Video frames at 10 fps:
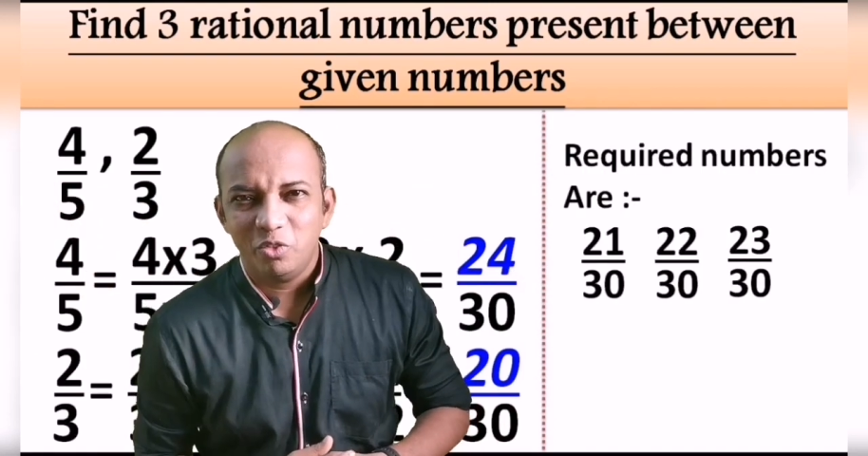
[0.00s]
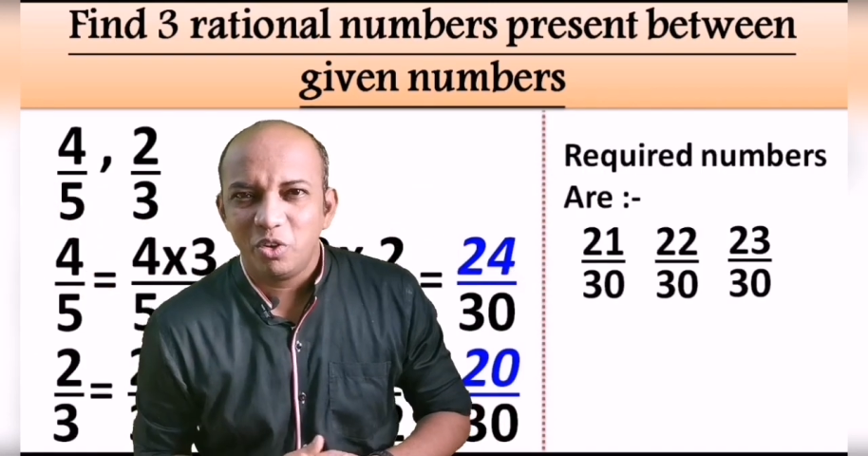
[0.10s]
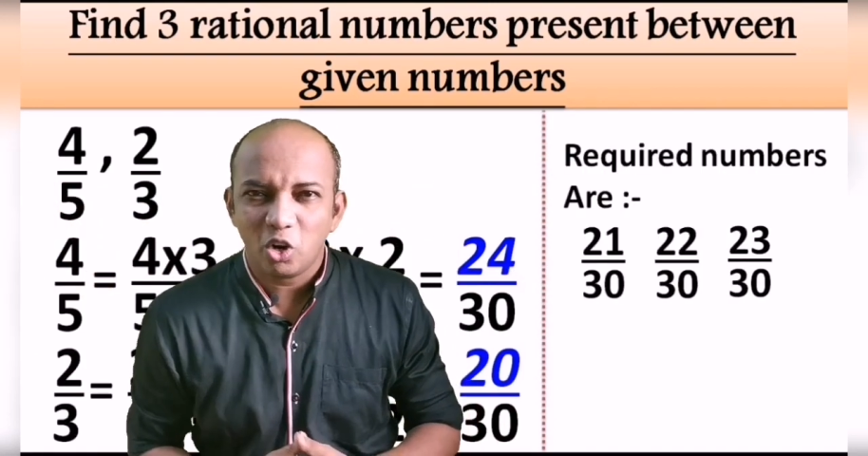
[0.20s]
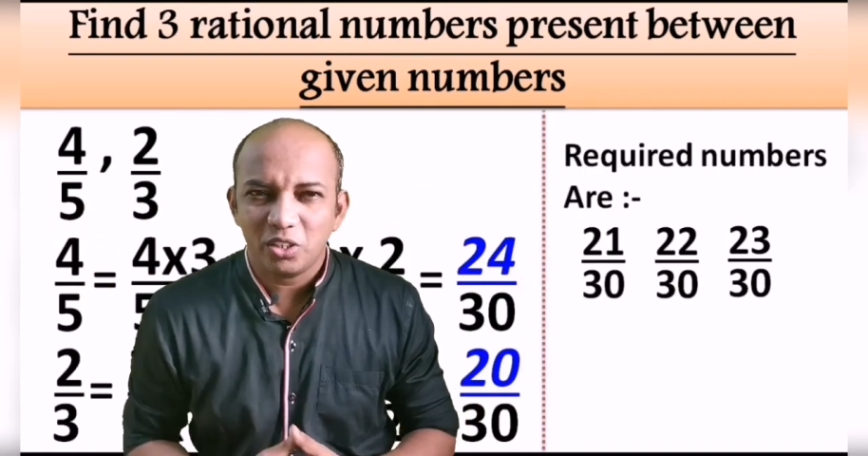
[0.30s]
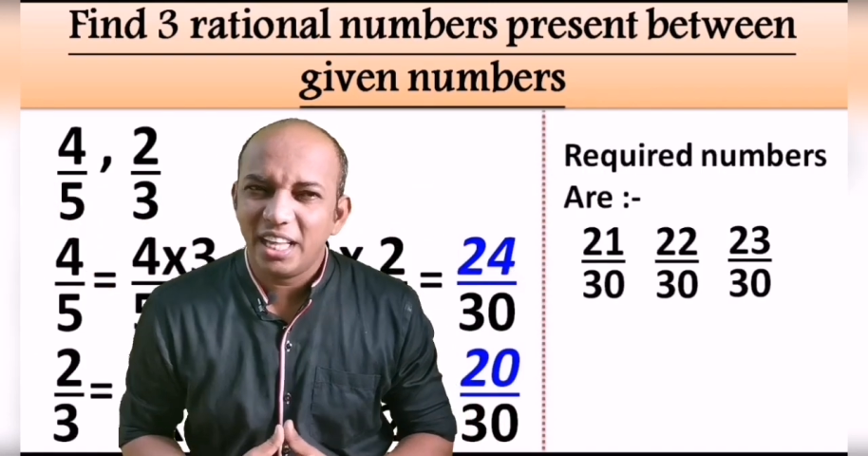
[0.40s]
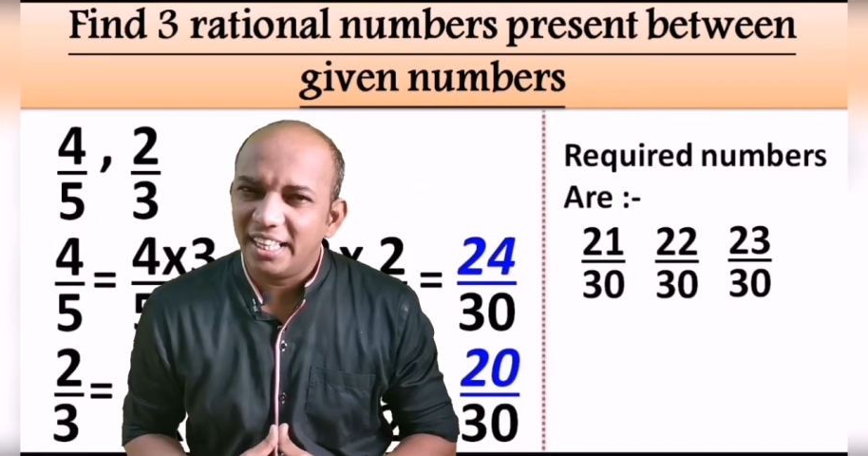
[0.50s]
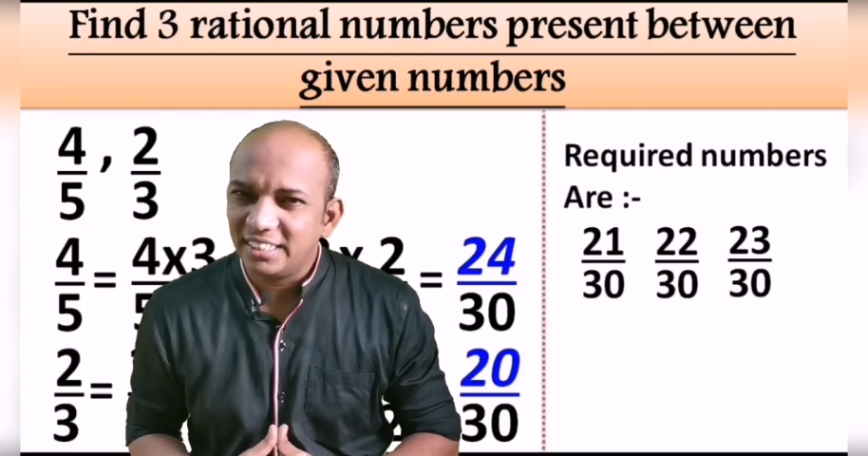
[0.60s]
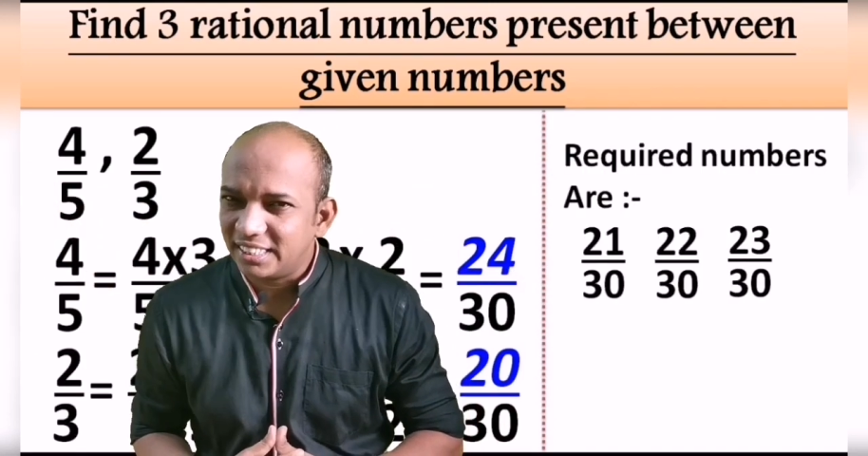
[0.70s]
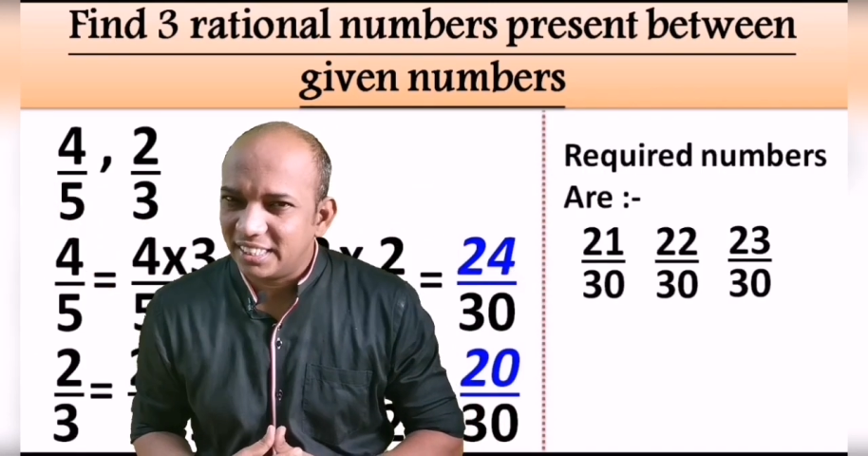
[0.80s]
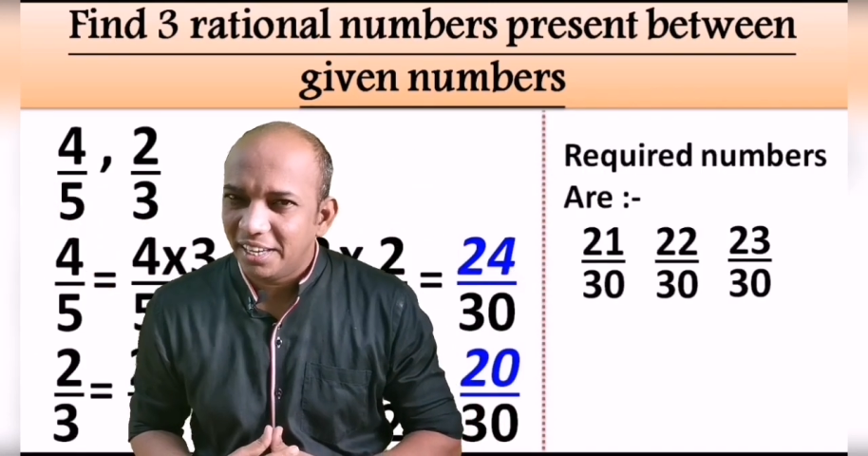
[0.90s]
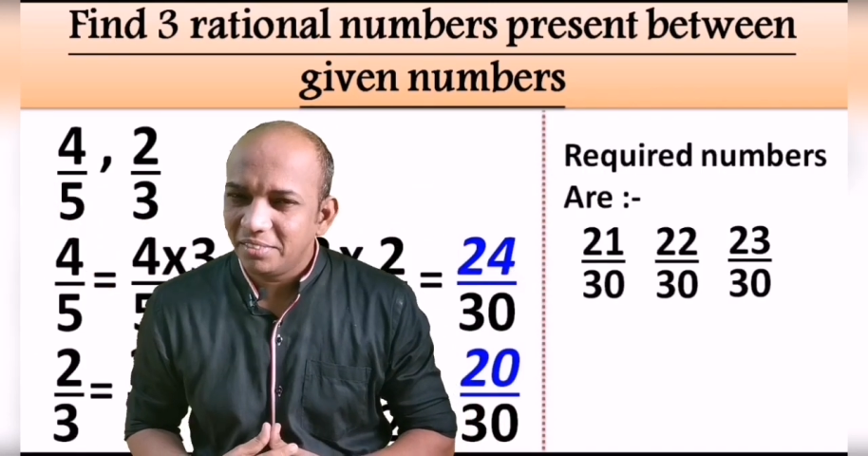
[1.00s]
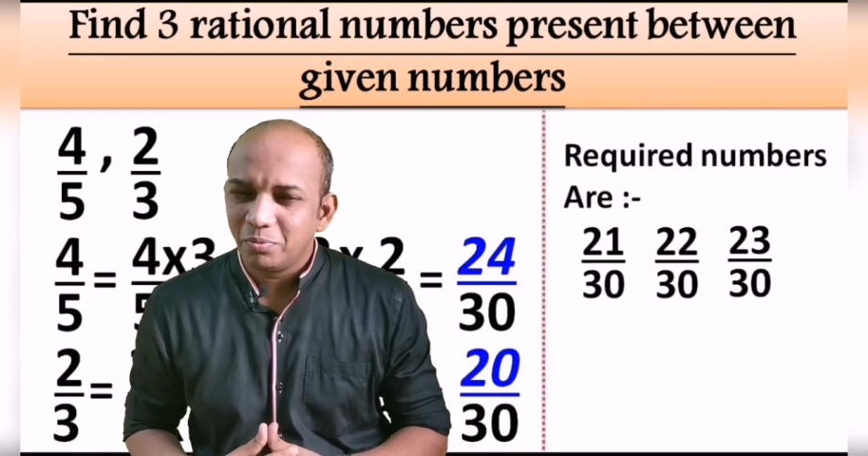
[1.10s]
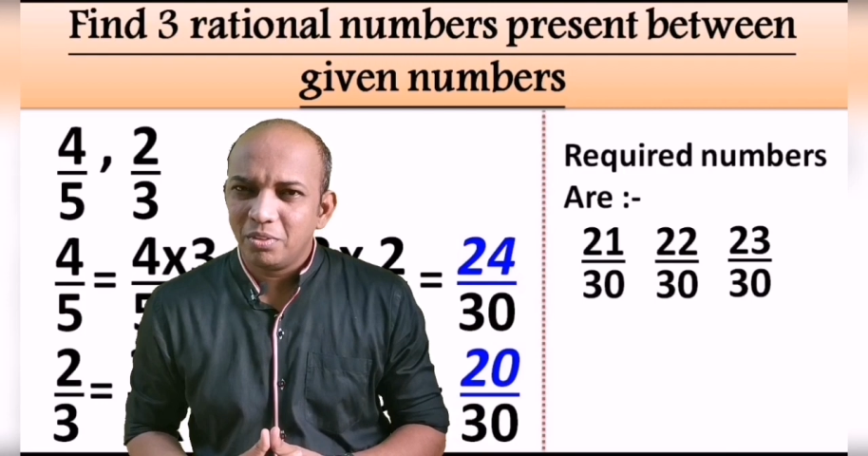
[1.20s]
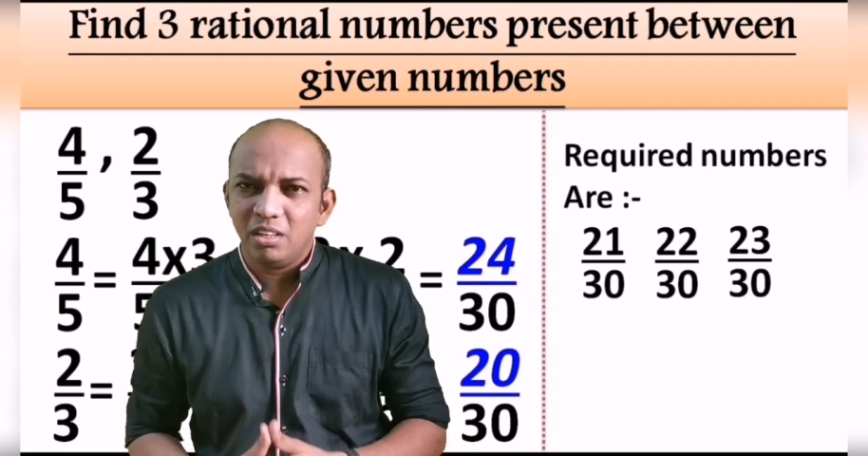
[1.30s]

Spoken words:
we got the answer, right?